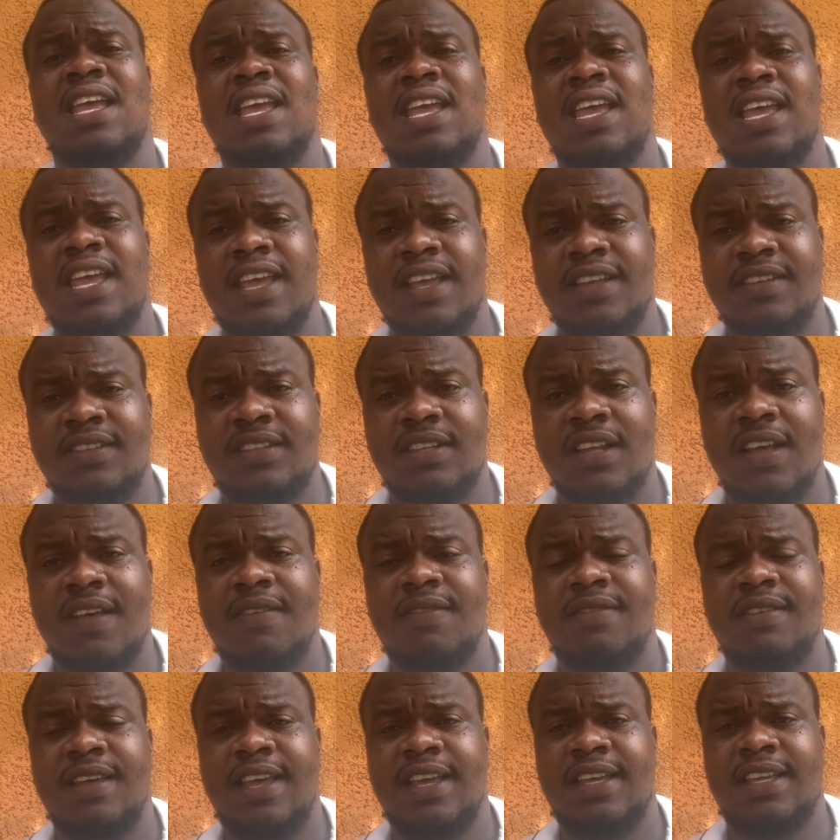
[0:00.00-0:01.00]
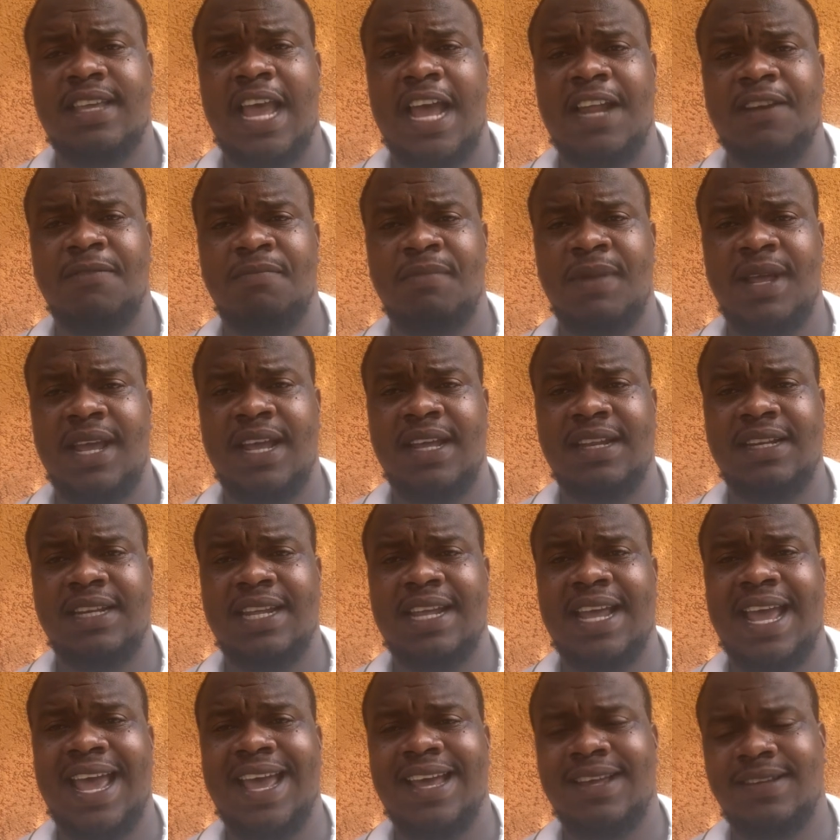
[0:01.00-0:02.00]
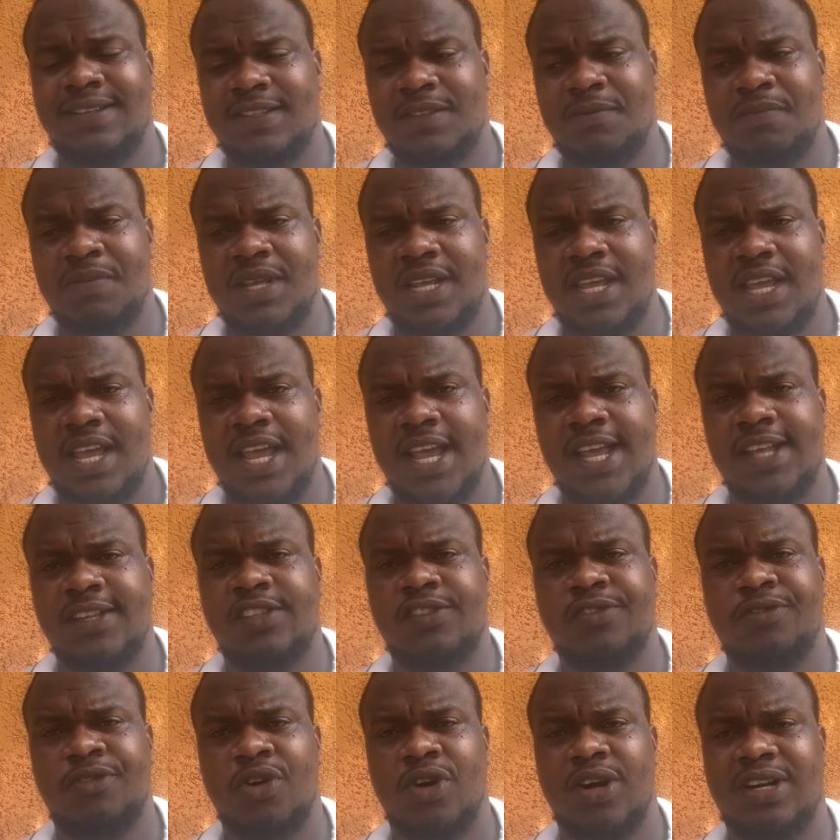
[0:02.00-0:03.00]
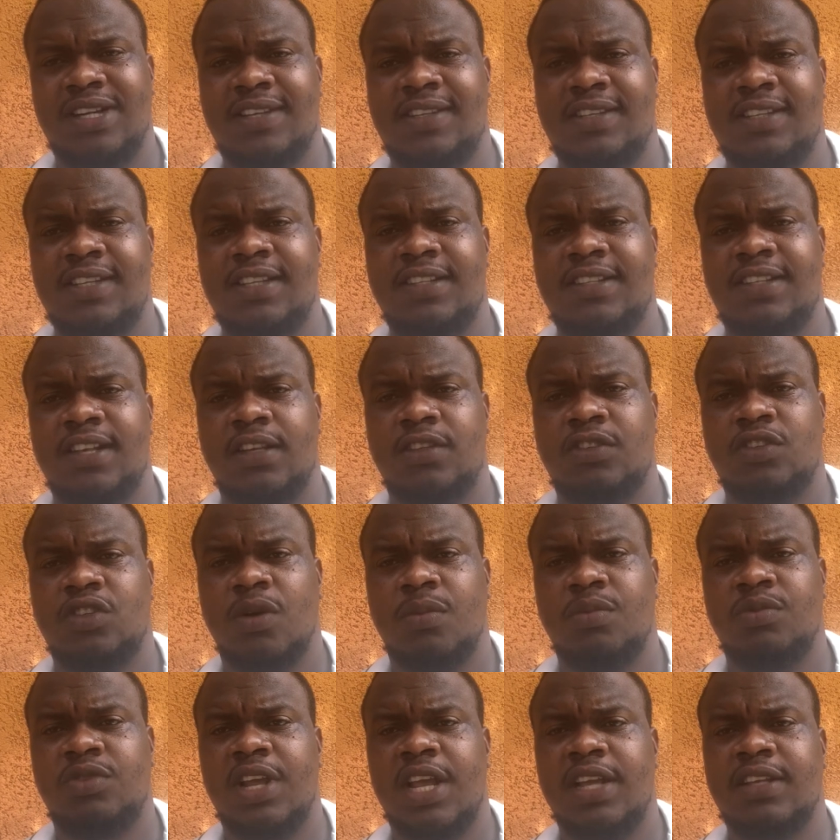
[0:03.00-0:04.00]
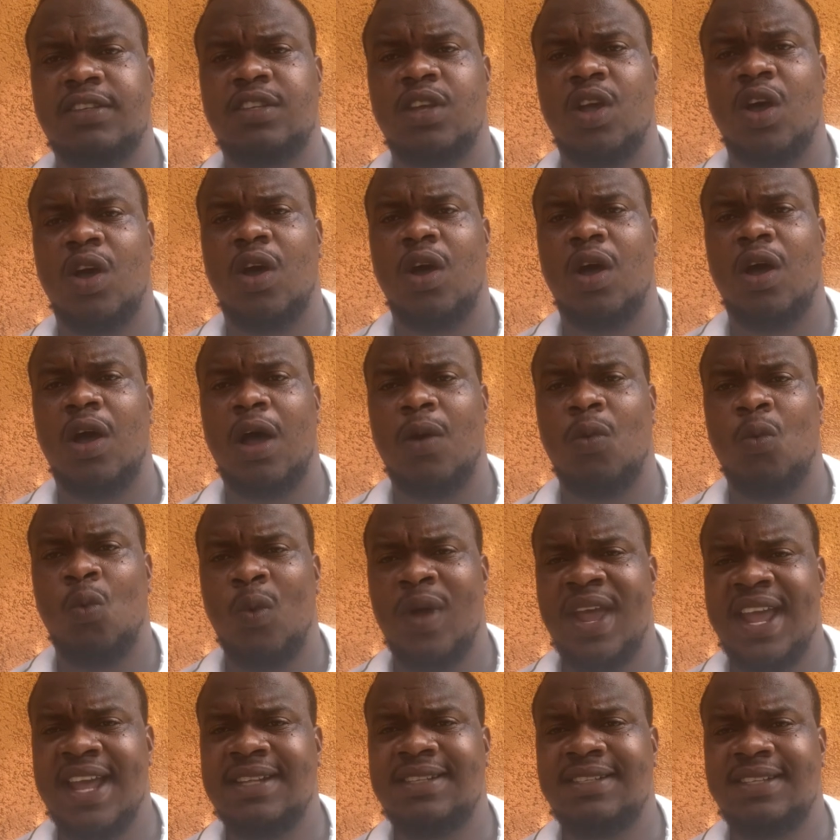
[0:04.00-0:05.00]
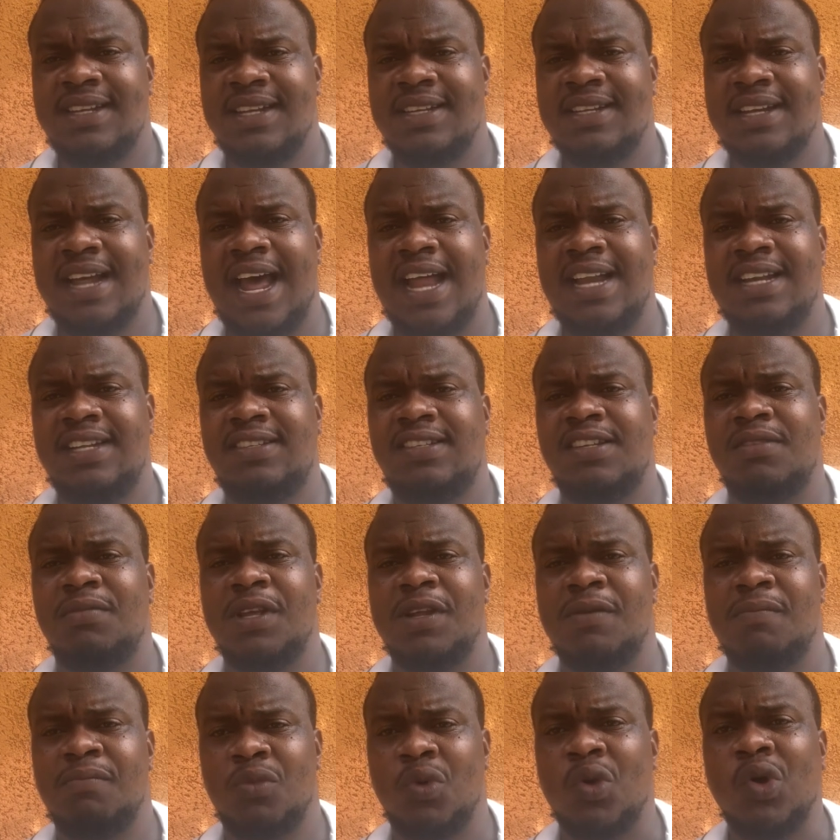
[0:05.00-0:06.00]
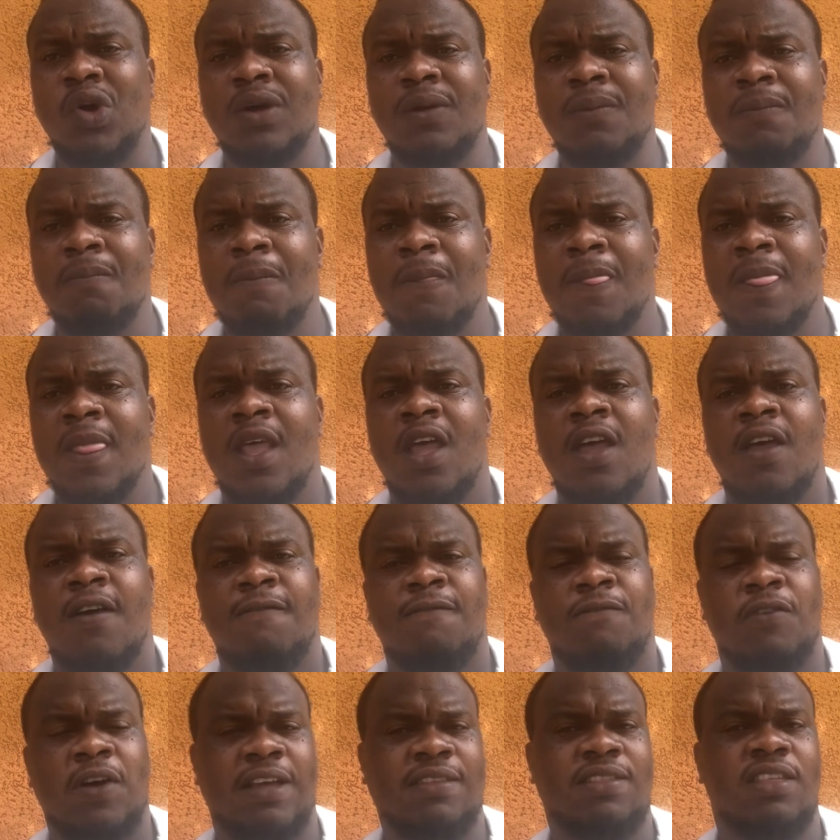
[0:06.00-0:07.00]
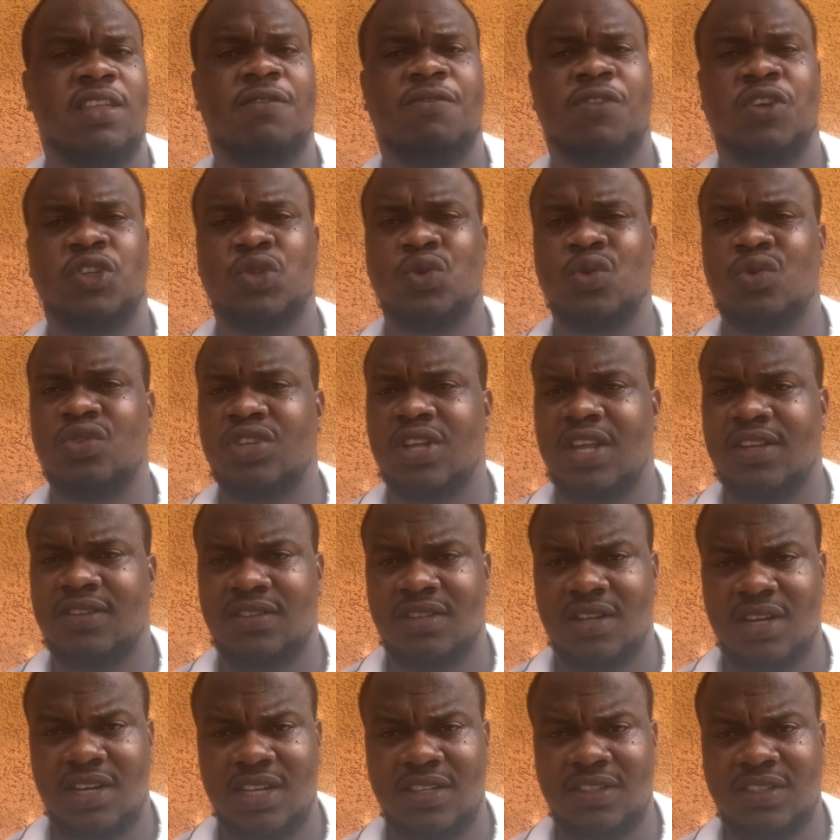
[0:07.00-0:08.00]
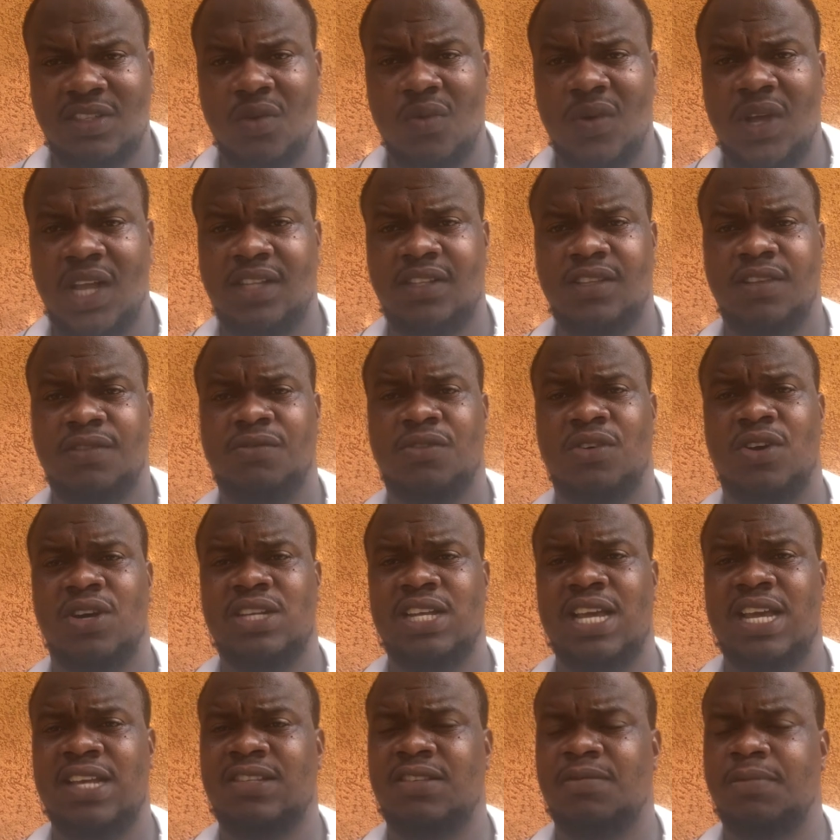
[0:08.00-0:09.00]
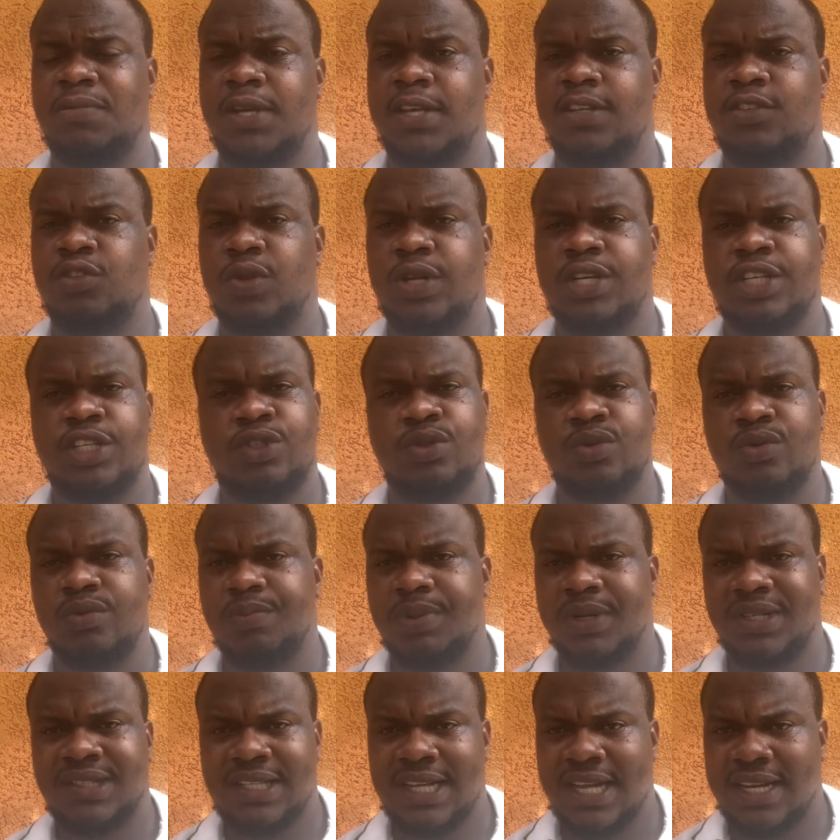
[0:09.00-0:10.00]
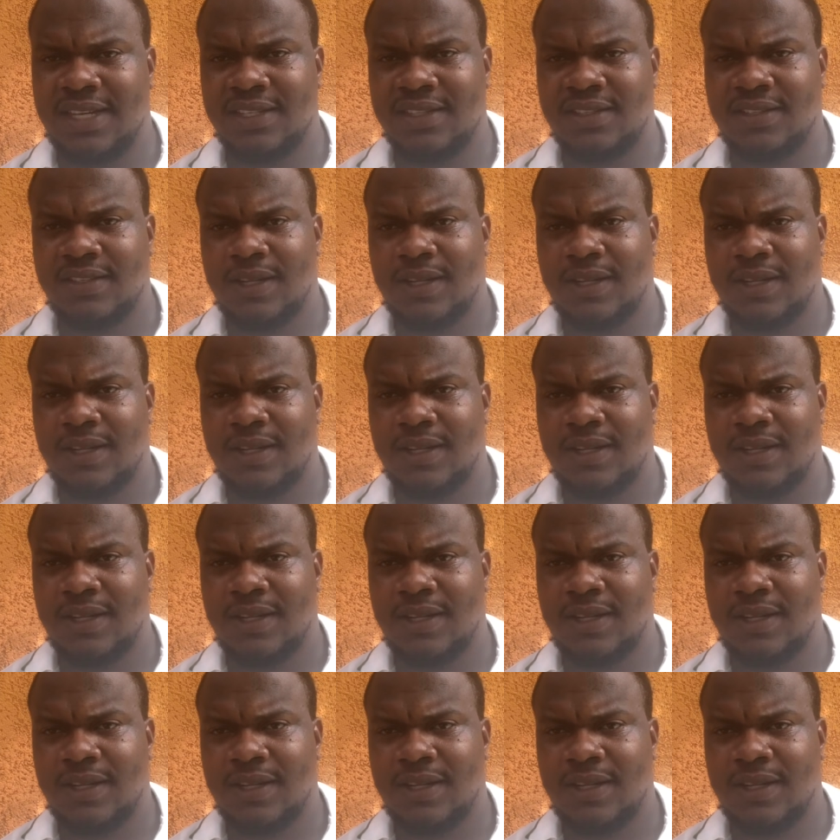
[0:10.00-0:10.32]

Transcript: is they can make the SBAs for the CSEC subjects waiting a little bit more. I think for social studies, the waiting for the SBA is 22%,